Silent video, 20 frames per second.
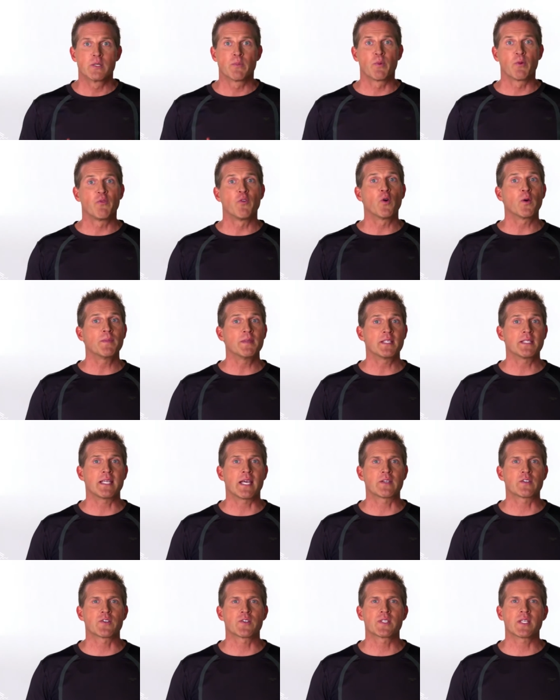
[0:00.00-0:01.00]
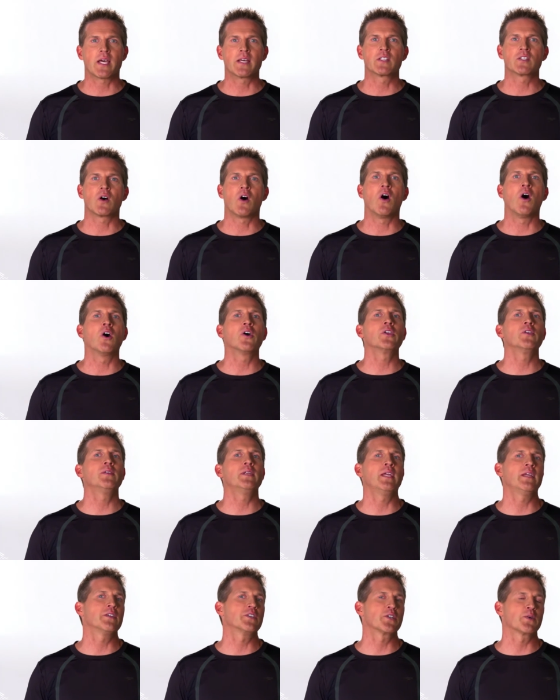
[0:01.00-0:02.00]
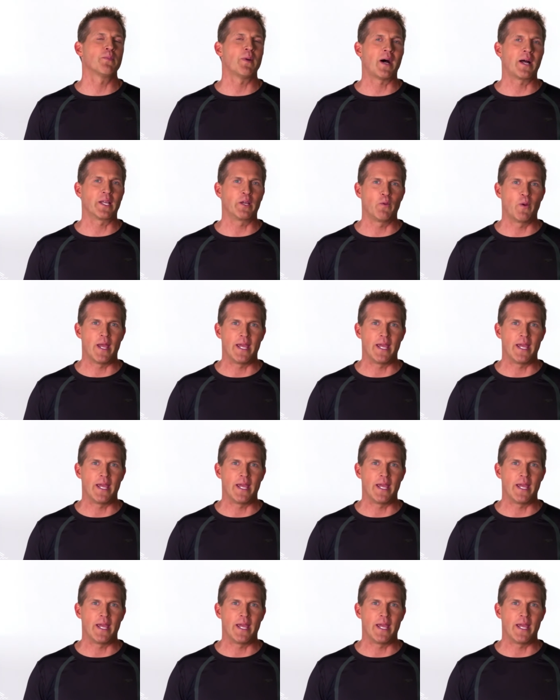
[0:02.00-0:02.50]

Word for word: To perform this exercise, all you need is your body